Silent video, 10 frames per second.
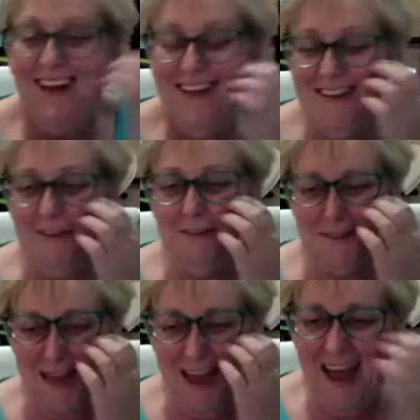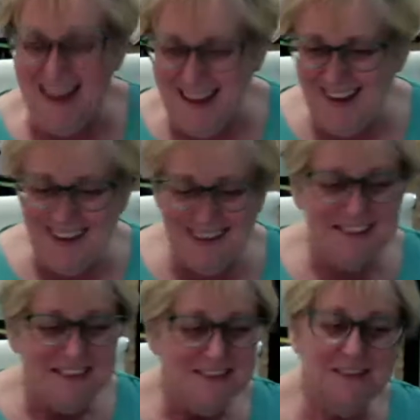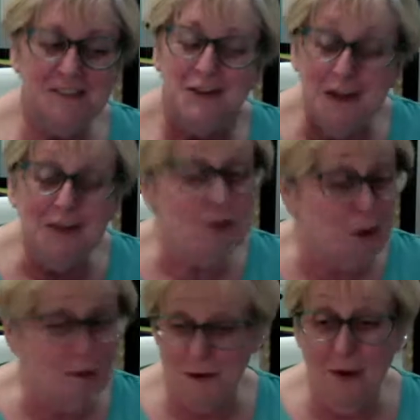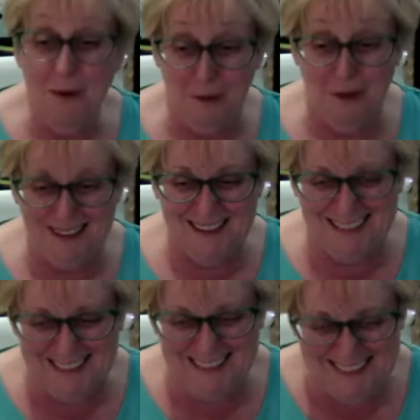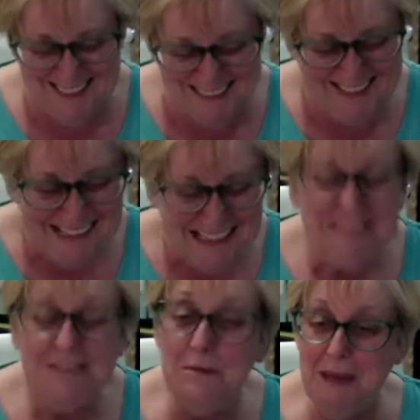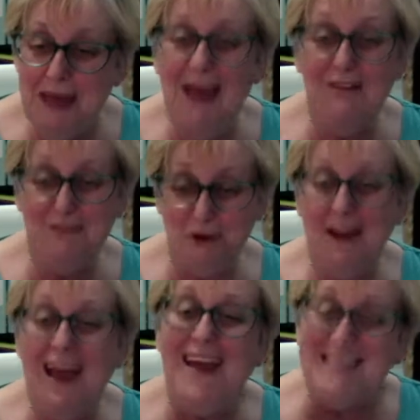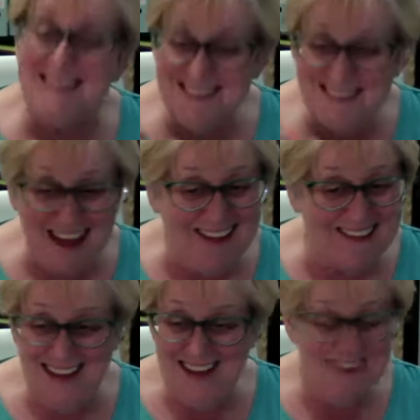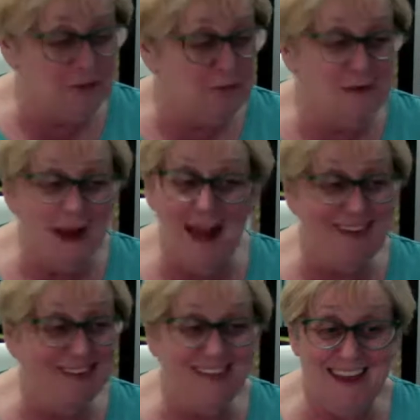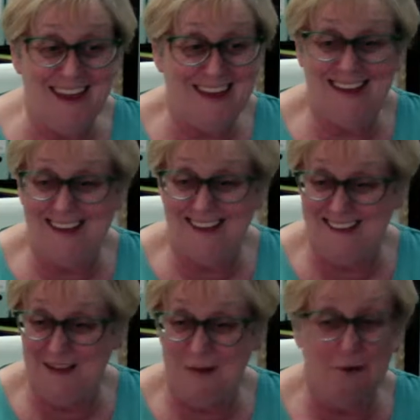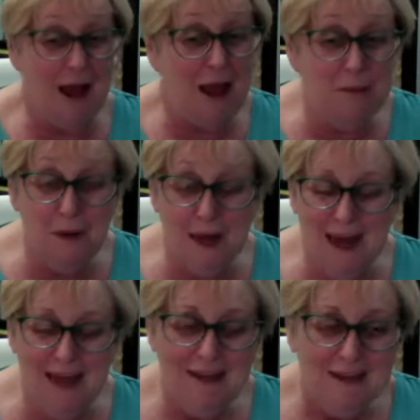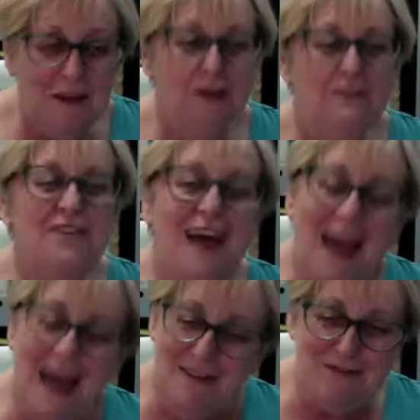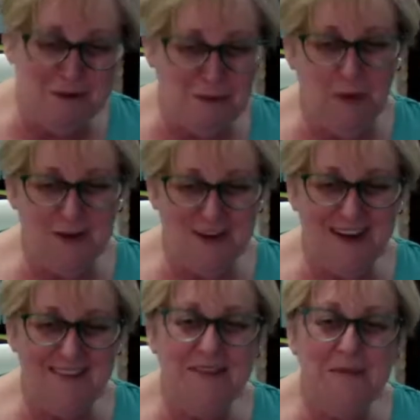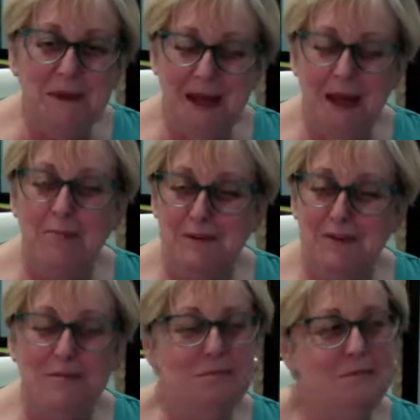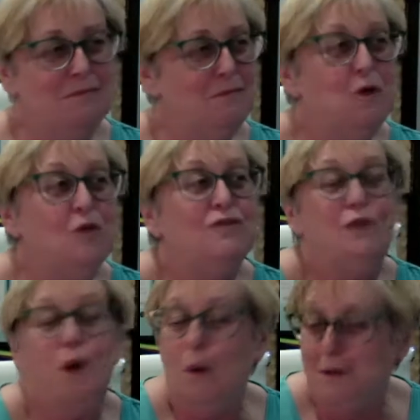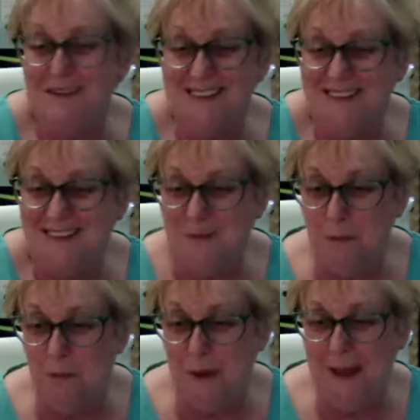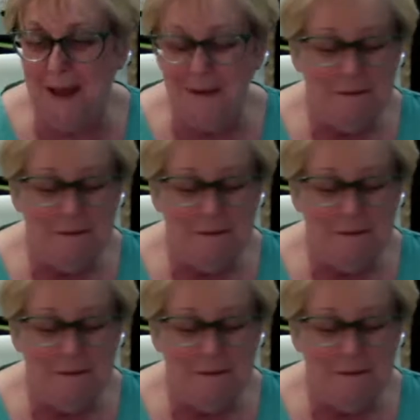And they'll say, Annie, you don't know. You may have done exactly the right thing in the right way for everybody to be able to move forward in some way.